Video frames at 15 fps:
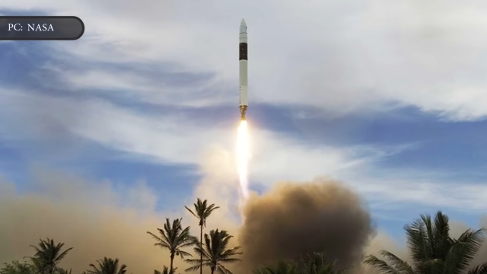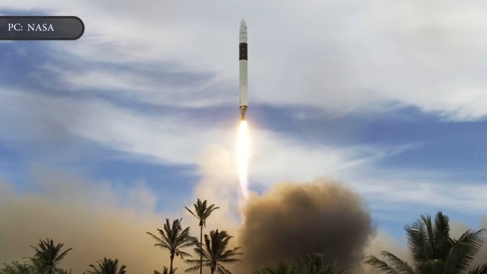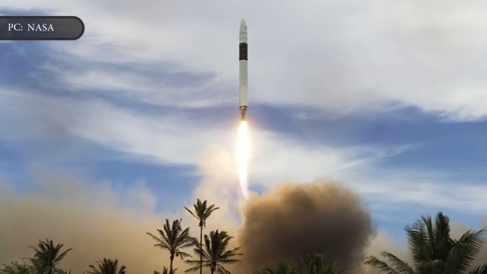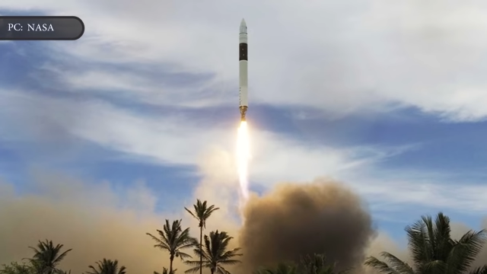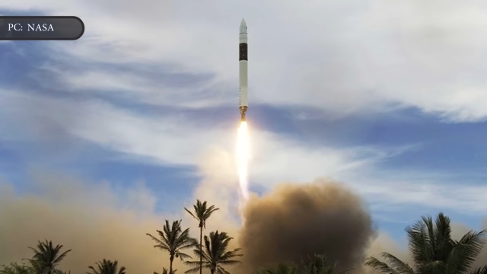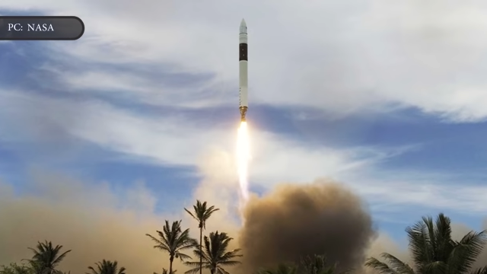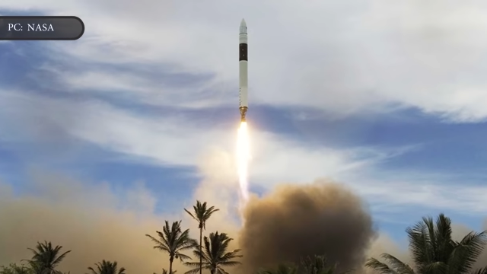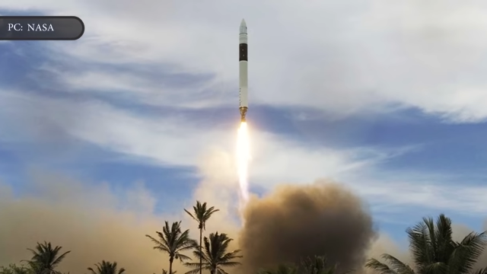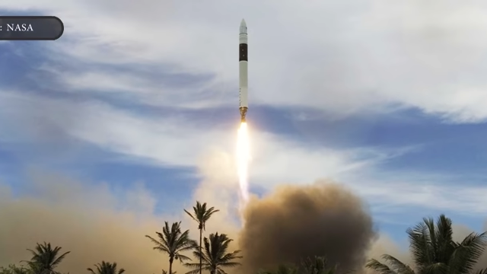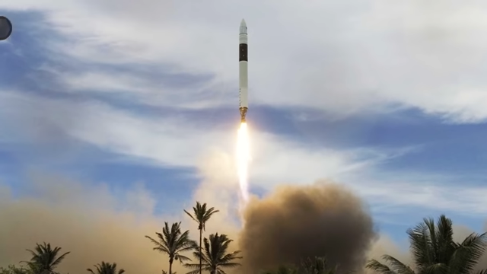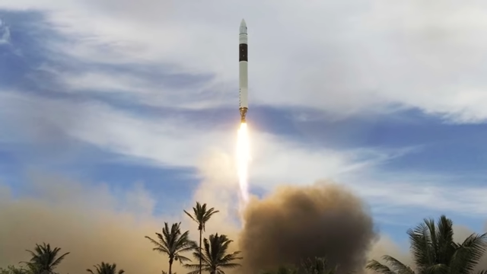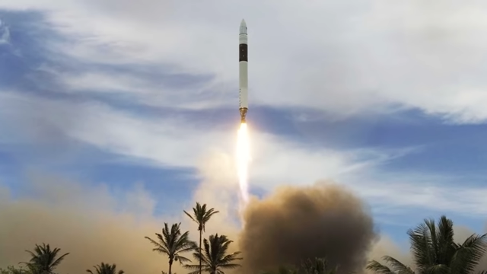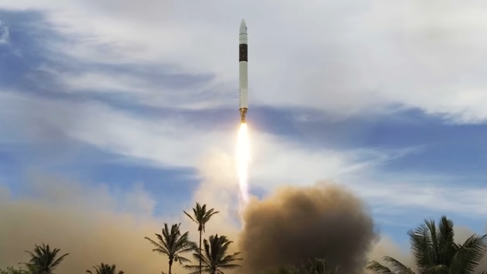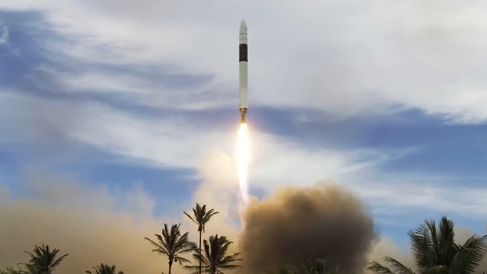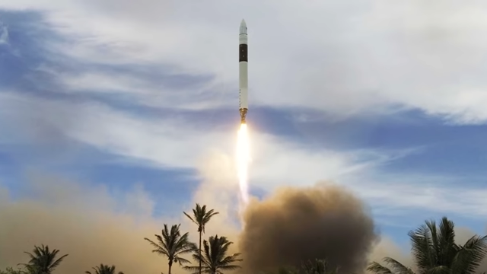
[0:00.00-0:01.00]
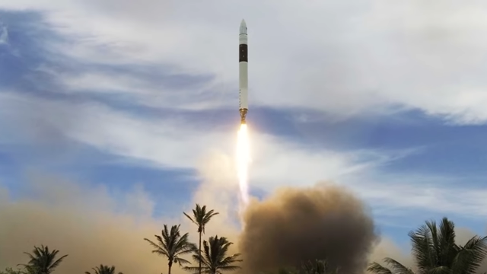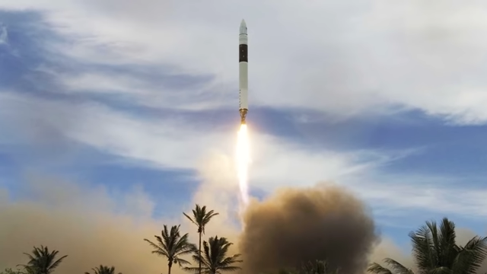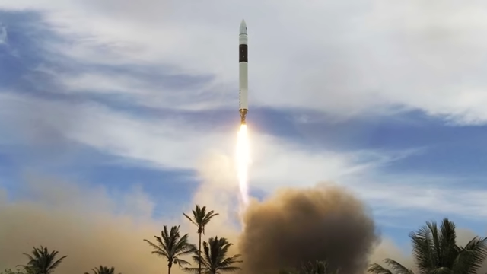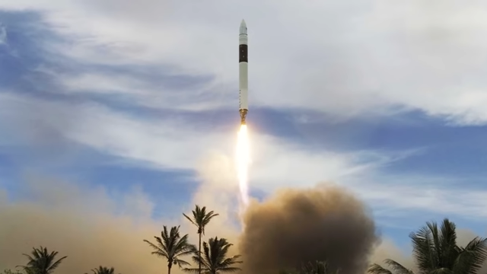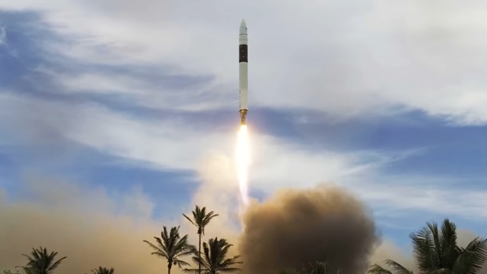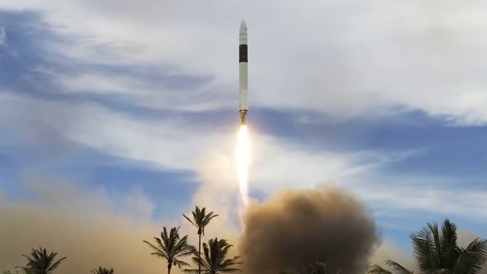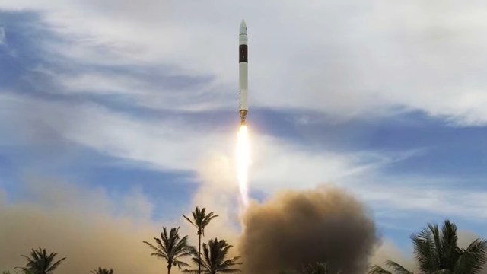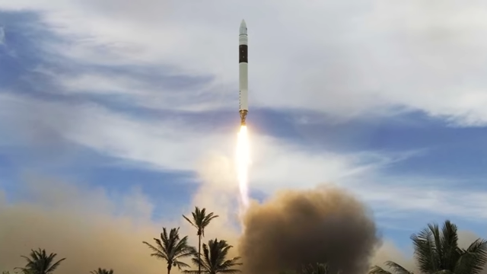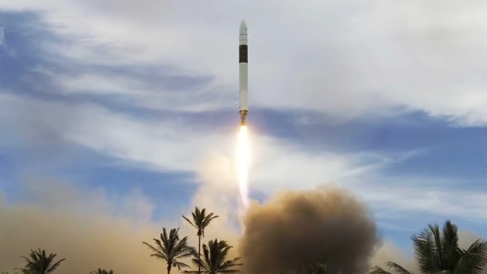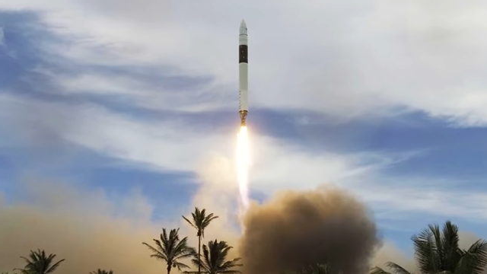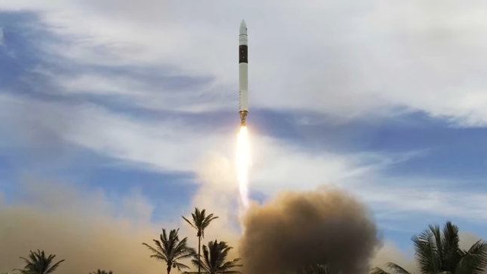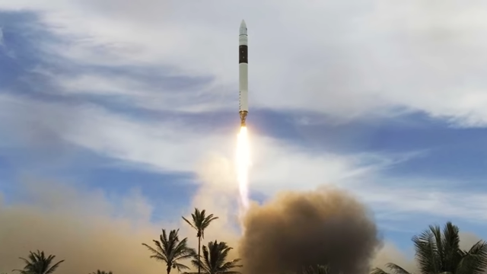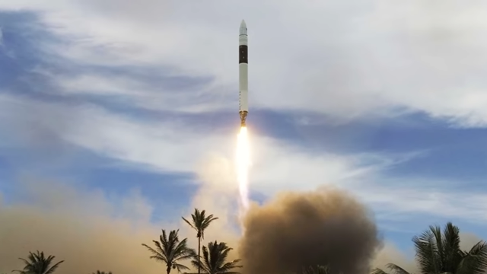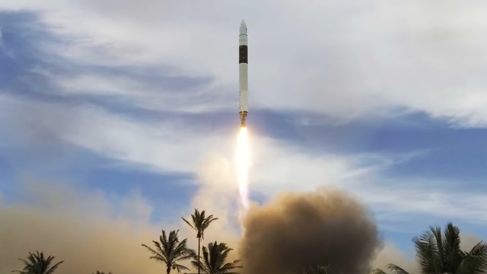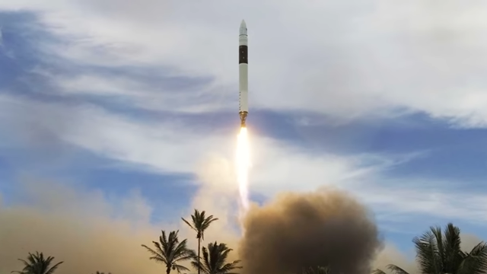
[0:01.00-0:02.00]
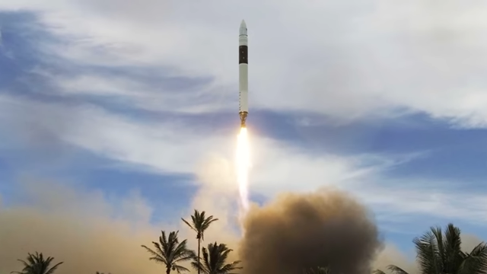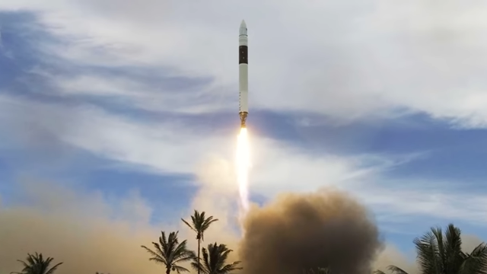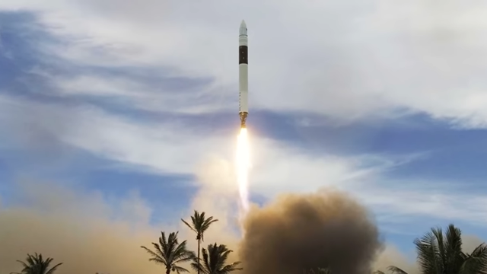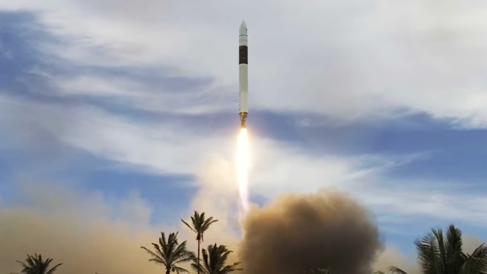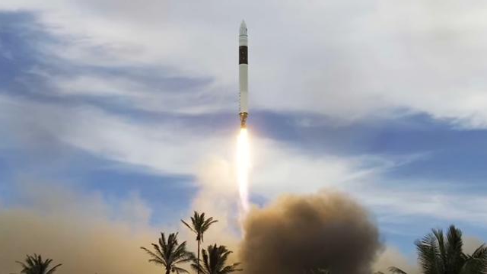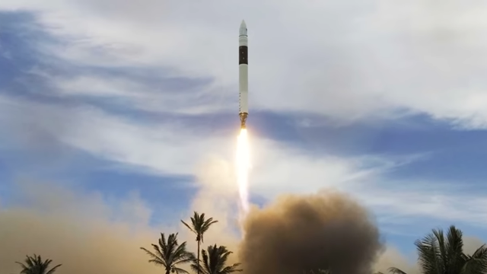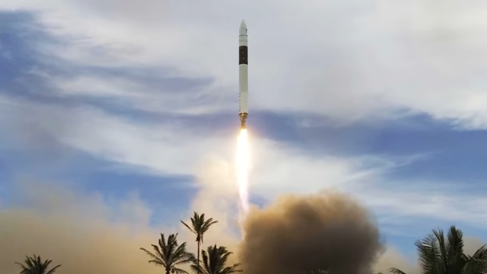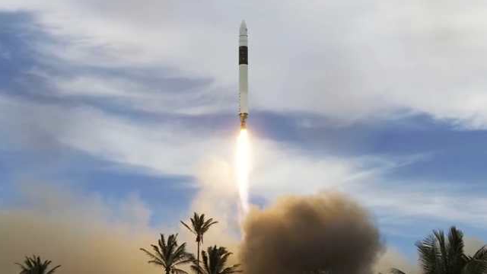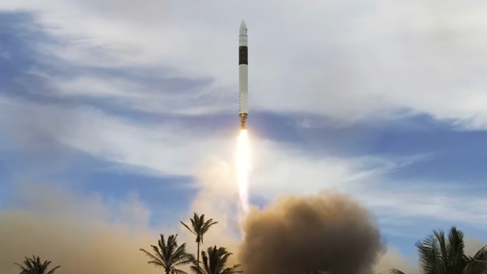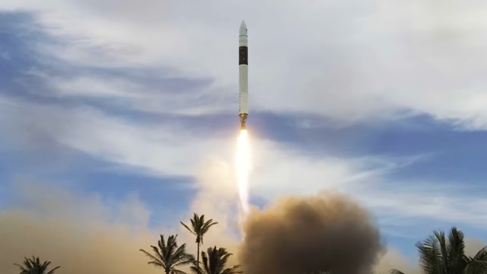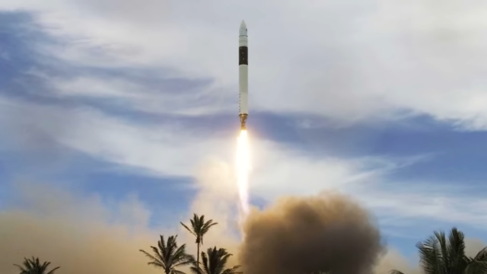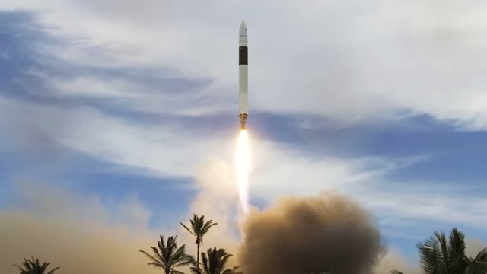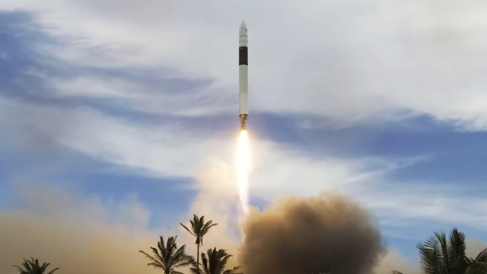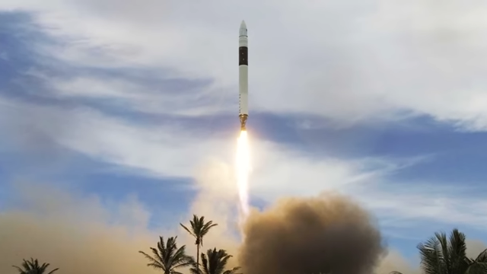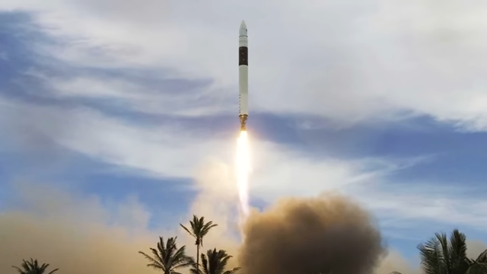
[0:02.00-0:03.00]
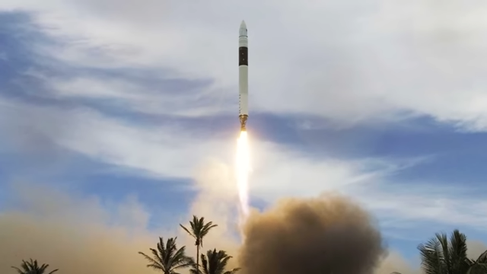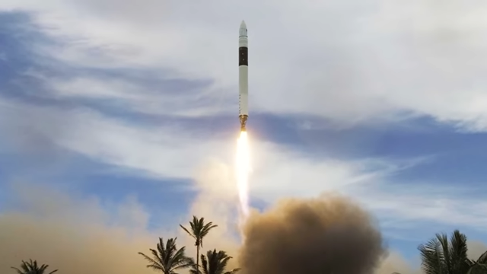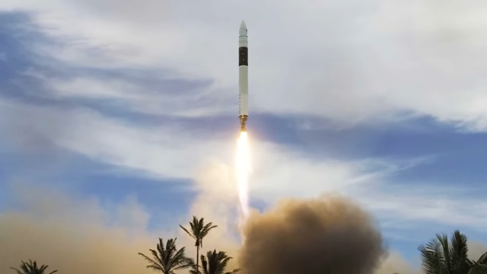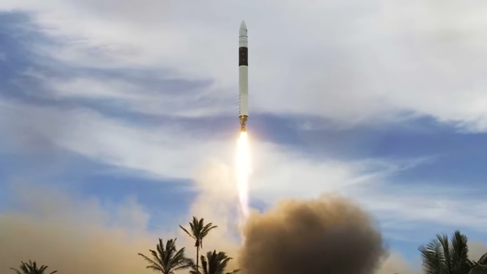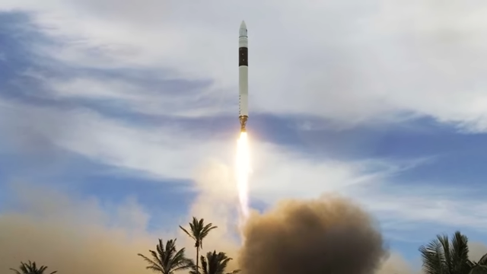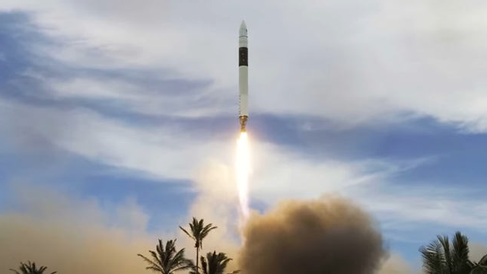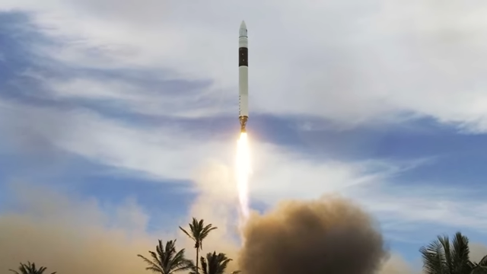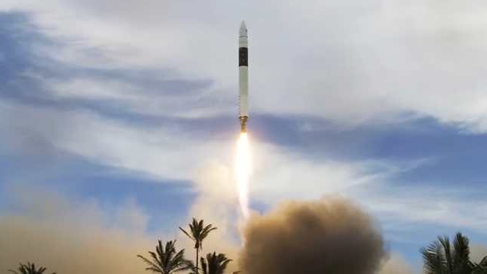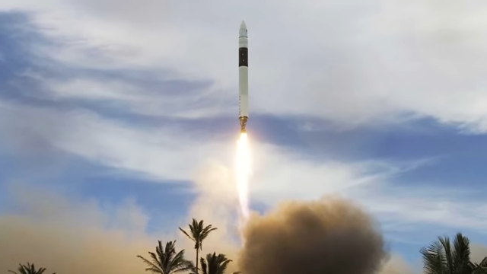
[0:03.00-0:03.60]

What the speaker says: (no speaker visible)